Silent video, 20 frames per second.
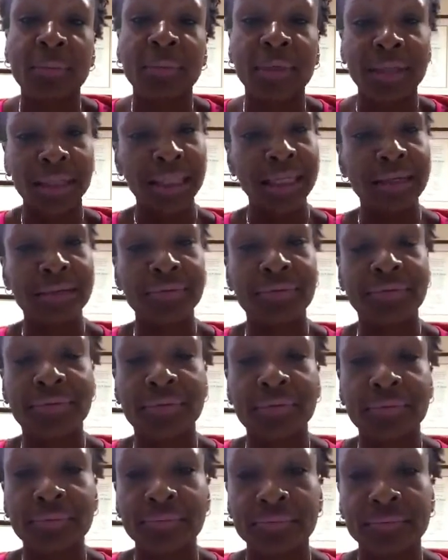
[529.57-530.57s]
Leave.
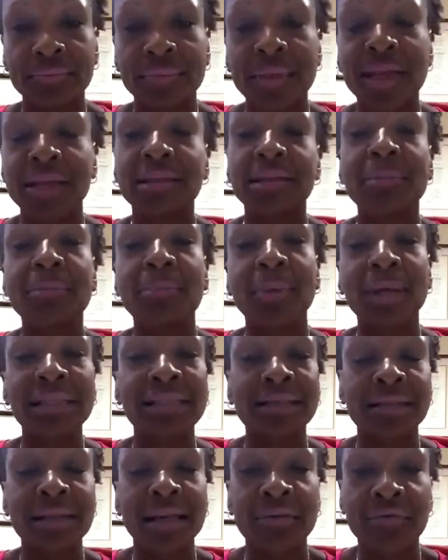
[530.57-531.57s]
That's the
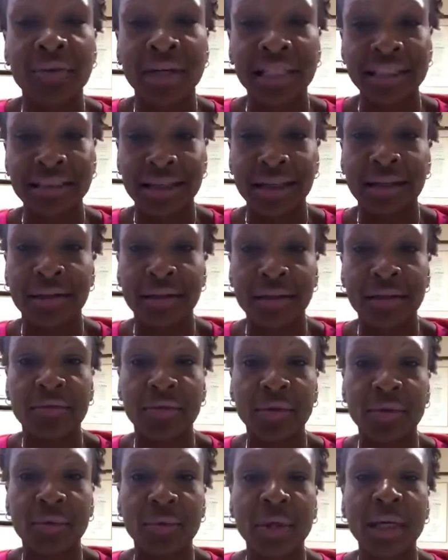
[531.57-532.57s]
best advice I can give
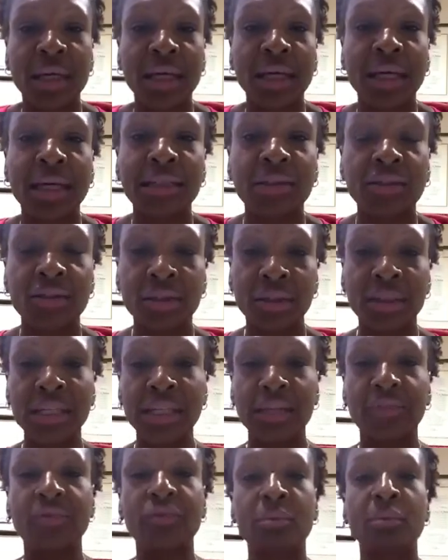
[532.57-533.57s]
you, is to
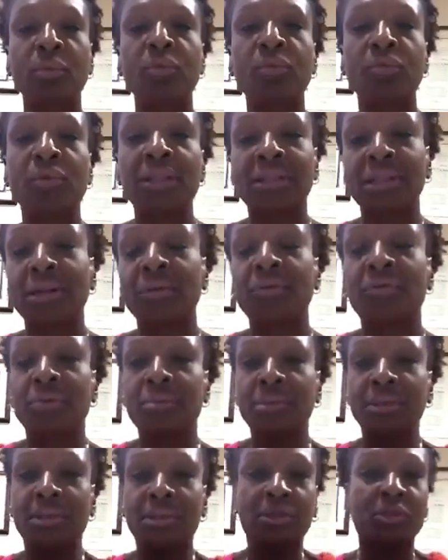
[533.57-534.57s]
leave. Remove yourself from
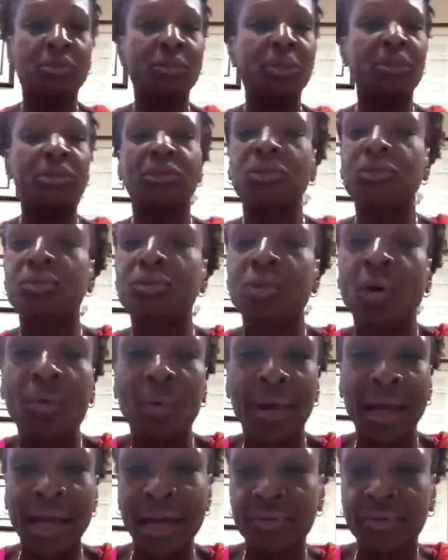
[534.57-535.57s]
the situation. You
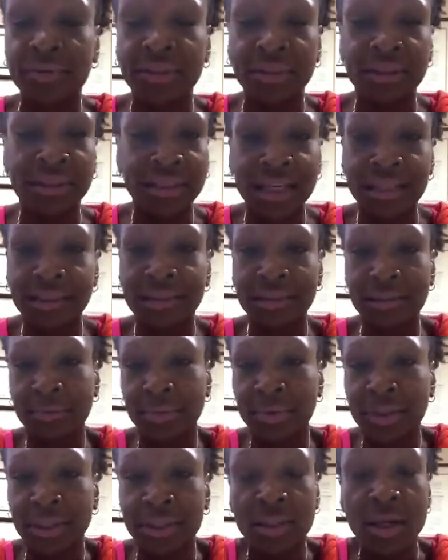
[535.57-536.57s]
don't have to stay
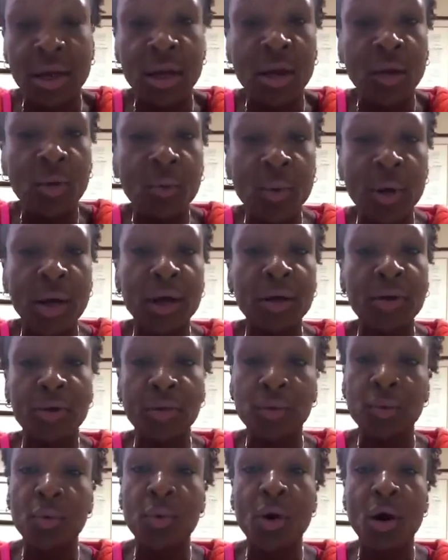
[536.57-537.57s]
someplace where
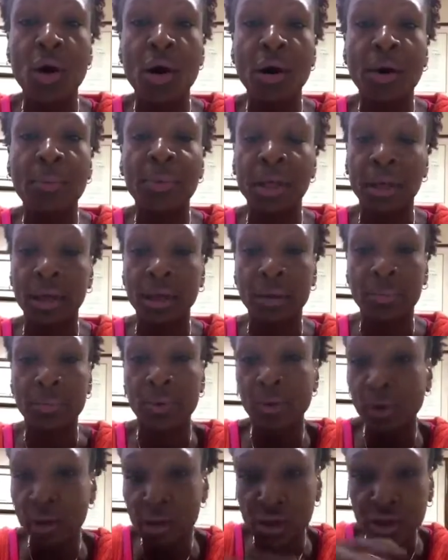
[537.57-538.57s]
you are being
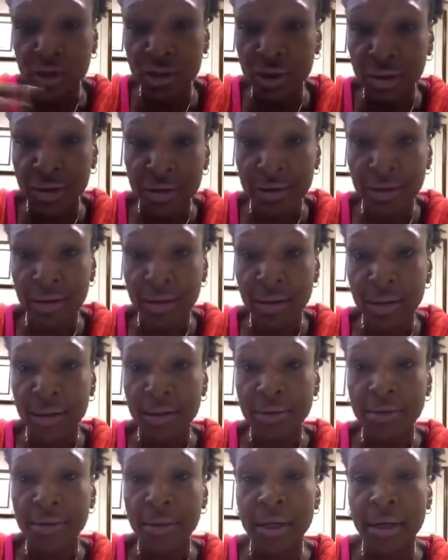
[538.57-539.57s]
pushed
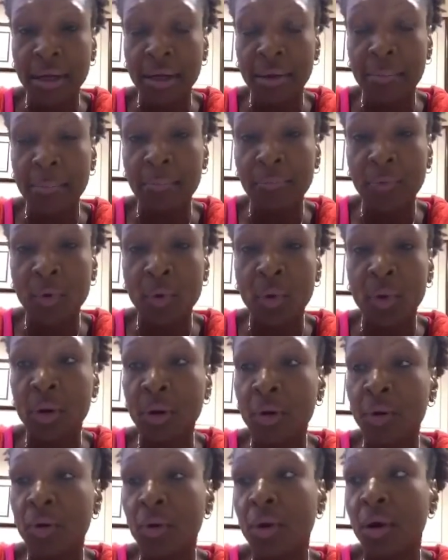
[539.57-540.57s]

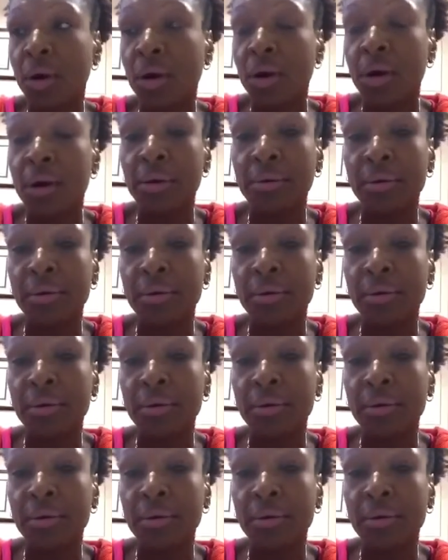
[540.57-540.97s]
or